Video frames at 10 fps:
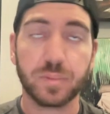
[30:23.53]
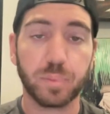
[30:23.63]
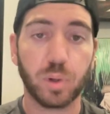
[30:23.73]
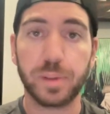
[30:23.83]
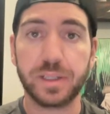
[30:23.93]

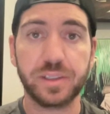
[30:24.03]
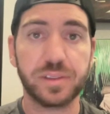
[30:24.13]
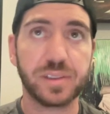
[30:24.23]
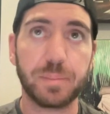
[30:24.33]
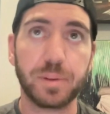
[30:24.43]
Bullpen needs
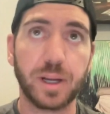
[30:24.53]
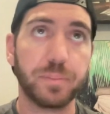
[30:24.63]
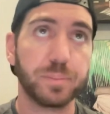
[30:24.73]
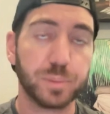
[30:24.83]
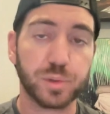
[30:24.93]
to step
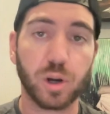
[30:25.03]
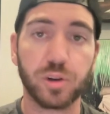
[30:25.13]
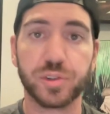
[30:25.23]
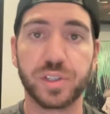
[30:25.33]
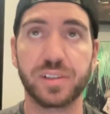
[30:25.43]
up.
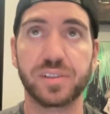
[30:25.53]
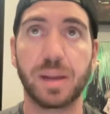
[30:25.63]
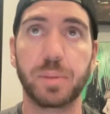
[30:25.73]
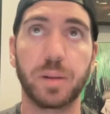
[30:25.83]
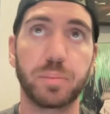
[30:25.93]
Starters need to
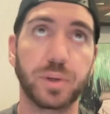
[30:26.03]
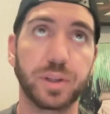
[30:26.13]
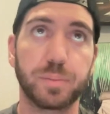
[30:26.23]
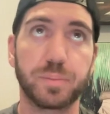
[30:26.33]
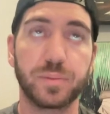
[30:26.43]
step up
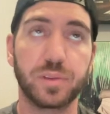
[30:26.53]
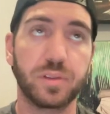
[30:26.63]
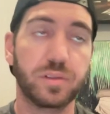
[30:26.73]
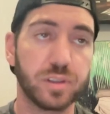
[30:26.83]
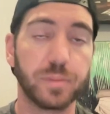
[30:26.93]
with
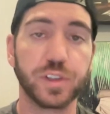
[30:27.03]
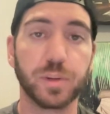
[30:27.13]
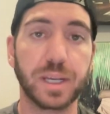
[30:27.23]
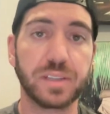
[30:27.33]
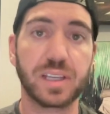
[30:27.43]
some of your
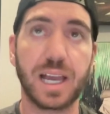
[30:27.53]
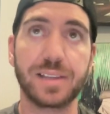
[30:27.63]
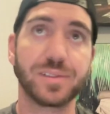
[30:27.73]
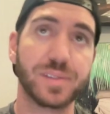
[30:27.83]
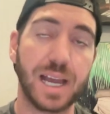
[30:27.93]
best
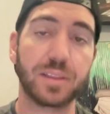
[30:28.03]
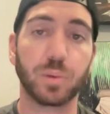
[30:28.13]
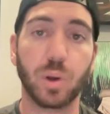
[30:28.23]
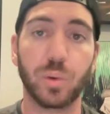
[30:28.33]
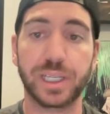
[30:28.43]
guys not
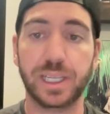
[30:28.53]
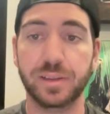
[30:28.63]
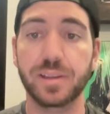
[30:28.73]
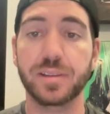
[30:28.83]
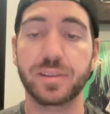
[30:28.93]
throwing
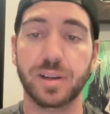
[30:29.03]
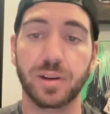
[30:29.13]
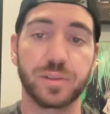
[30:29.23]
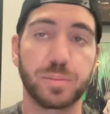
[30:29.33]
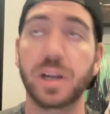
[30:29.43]
in this
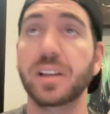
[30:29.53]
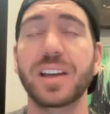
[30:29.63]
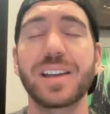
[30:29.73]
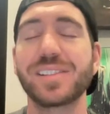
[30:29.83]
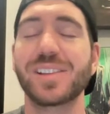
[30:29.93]
series. But
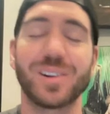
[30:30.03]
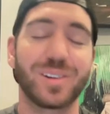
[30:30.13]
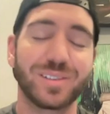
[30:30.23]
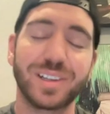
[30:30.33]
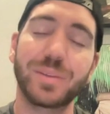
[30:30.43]

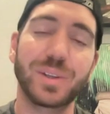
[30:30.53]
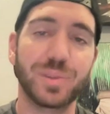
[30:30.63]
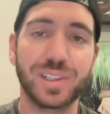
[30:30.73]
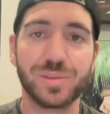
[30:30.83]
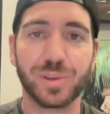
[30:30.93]
still, I mean,
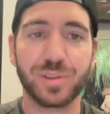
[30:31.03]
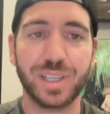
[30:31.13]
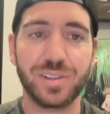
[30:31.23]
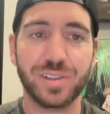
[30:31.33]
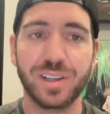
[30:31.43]
with this
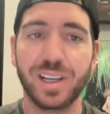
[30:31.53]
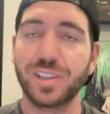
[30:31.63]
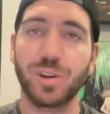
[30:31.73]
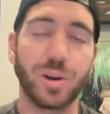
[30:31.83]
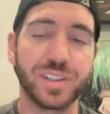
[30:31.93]
rotation,
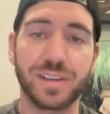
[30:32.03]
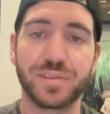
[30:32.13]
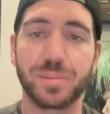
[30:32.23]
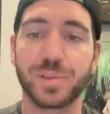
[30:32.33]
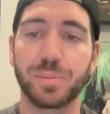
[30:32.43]
you always have
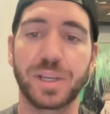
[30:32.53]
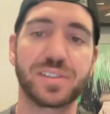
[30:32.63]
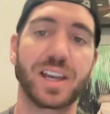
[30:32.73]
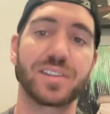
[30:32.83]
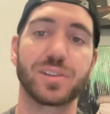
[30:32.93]
some of your
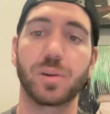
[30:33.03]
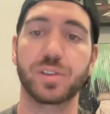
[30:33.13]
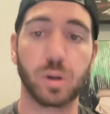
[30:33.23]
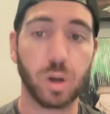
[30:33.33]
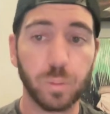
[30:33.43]
best guys going.
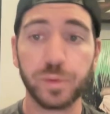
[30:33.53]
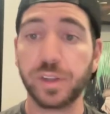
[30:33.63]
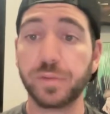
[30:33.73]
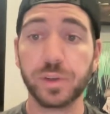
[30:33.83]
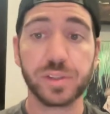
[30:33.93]
So hopefully
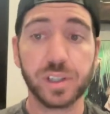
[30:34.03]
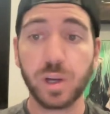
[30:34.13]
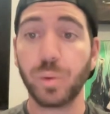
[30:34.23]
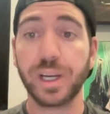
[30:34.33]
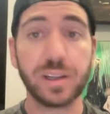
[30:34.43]
the Phils can go
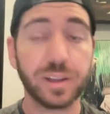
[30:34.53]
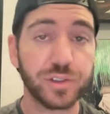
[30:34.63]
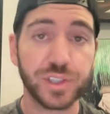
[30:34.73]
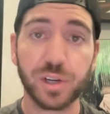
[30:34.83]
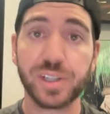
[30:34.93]
win another
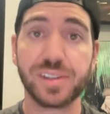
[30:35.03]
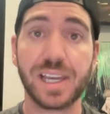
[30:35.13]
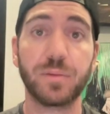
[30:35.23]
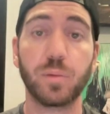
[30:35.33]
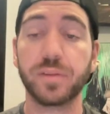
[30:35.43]
series. They
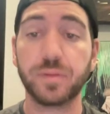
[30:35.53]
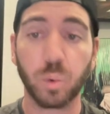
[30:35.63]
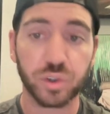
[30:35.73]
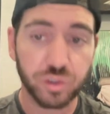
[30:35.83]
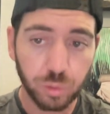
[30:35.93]
have won
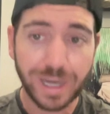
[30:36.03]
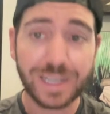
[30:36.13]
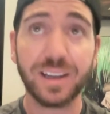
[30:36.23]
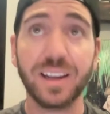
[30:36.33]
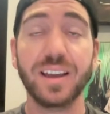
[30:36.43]
4 straight.
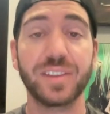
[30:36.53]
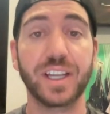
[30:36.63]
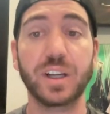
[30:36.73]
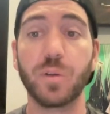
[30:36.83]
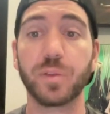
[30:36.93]
They
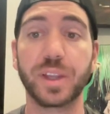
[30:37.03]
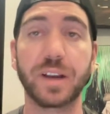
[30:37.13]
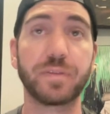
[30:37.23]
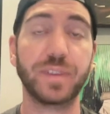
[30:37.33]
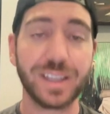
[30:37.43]
go for
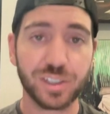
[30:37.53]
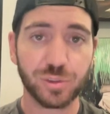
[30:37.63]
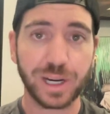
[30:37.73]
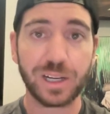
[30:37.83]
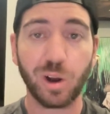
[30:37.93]
their 5th
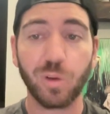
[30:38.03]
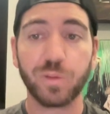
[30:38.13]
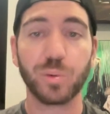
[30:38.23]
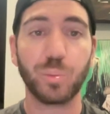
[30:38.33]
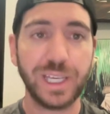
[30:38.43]
straight
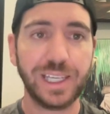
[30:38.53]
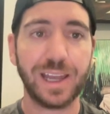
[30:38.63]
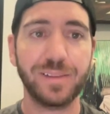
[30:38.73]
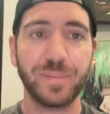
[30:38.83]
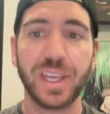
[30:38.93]
over the
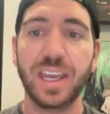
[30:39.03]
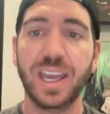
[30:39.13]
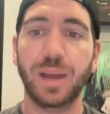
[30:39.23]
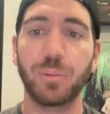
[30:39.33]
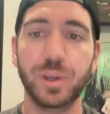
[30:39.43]
weekend.
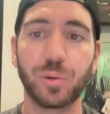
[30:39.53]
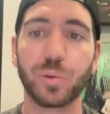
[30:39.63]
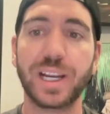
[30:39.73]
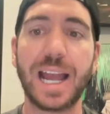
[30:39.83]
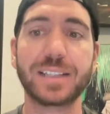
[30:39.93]
And we will
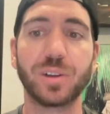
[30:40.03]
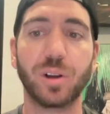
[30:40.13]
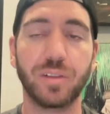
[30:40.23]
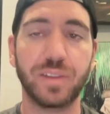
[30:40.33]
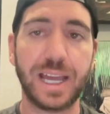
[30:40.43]
react to
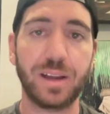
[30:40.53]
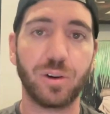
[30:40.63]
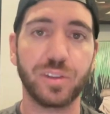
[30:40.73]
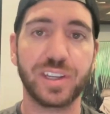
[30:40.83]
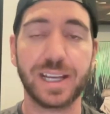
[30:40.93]
all of that
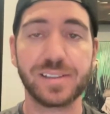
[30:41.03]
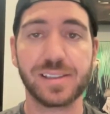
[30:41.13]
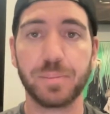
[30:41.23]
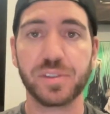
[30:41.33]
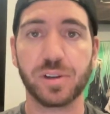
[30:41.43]
on the next
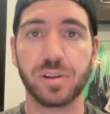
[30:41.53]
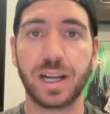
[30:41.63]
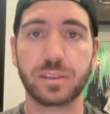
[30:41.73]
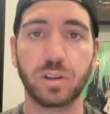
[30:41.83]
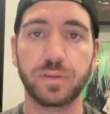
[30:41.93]
episode of
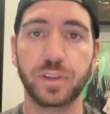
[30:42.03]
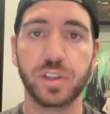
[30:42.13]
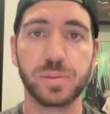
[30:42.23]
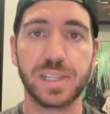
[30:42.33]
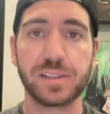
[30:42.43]
Locked On
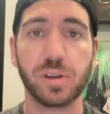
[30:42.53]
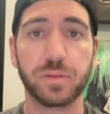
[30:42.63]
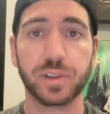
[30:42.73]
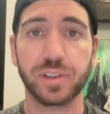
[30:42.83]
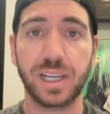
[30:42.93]
Phillies. But that's all
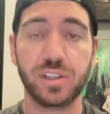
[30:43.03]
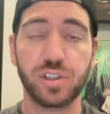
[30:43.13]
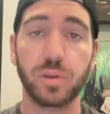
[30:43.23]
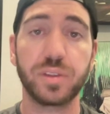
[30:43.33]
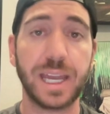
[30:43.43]
for today's
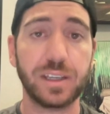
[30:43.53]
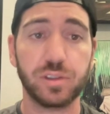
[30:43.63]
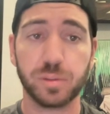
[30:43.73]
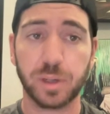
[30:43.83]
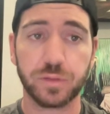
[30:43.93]
show. Thank you
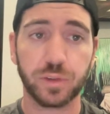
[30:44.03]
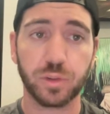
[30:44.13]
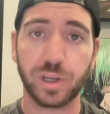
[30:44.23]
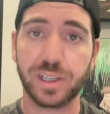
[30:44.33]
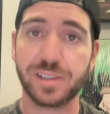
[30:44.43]
so much for
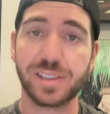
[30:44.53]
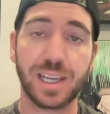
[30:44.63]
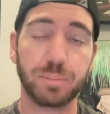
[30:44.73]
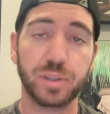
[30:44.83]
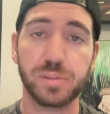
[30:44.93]
joining us
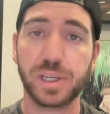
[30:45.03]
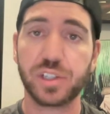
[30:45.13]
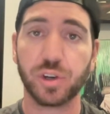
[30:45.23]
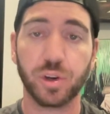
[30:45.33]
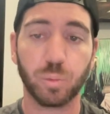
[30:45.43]
again. Please make
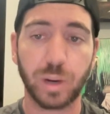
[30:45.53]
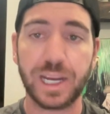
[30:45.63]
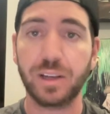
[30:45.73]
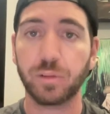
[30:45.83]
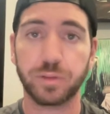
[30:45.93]
sure you're
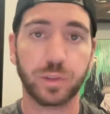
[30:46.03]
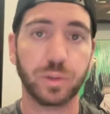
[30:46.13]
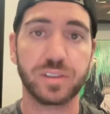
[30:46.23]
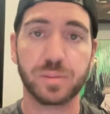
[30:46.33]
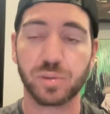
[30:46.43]
rating,
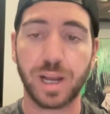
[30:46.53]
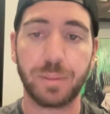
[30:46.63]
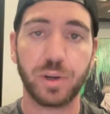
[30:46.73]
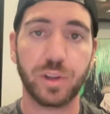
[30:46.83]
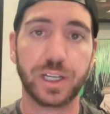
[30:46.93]
reviewing,
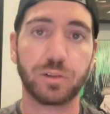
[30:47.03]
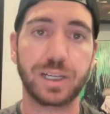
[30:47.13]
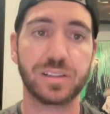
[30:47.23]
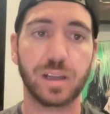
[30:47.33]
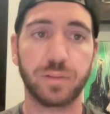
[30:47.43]
subscribing, all that
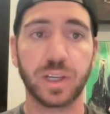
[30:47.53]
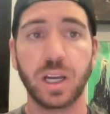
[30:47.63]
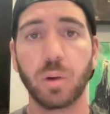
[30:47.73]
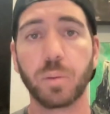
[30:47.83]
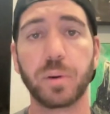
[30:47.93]
great
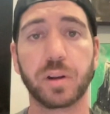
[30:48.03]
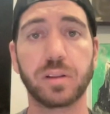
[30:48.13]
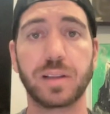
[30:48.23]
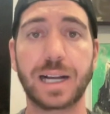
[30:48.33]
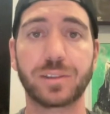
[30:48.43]
stuff. We're part of the
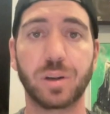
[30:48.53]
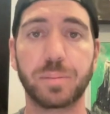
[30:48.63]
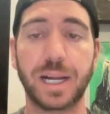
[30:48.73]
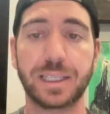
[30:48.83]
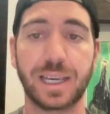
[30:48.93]
Locked On
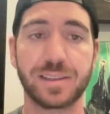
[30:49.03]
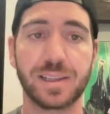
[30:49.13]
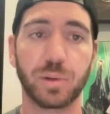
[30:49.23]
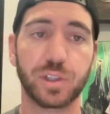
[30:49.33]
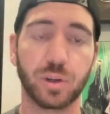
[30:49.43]
Podcast
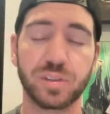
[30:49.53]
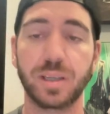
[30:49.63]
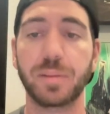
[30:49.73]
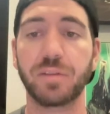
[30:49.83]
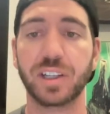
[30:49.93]
Network, your
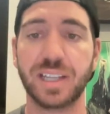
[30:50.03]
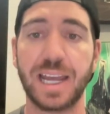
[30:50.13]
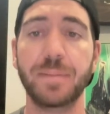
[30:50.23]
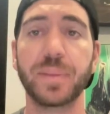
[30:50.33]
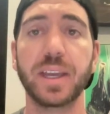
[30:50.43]
team every day.